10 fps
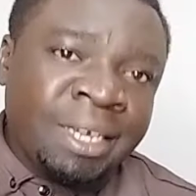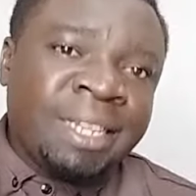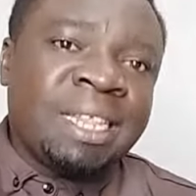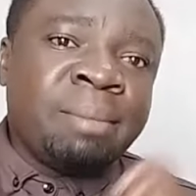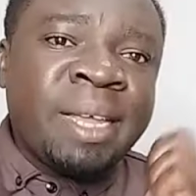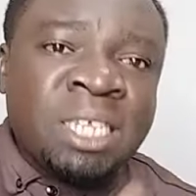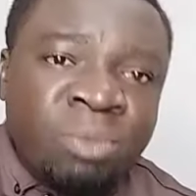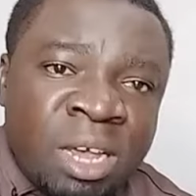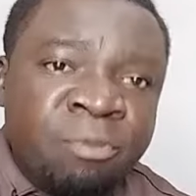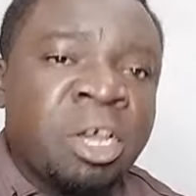The best
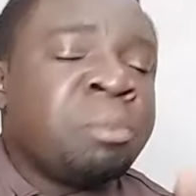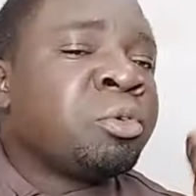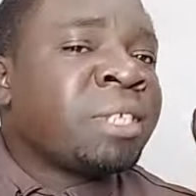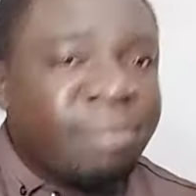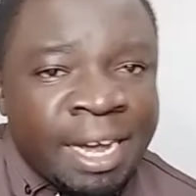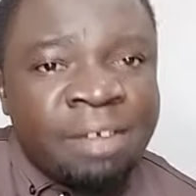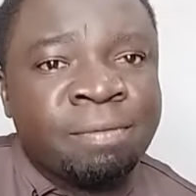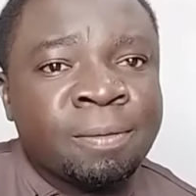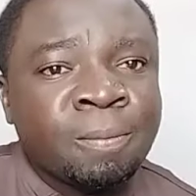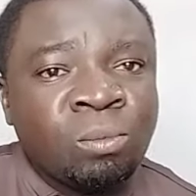way for him to survive
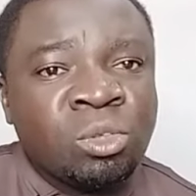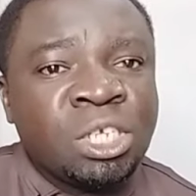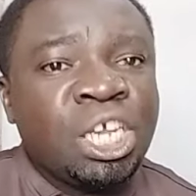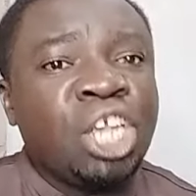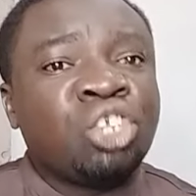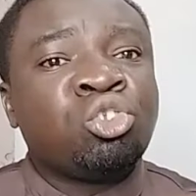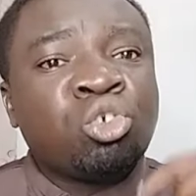is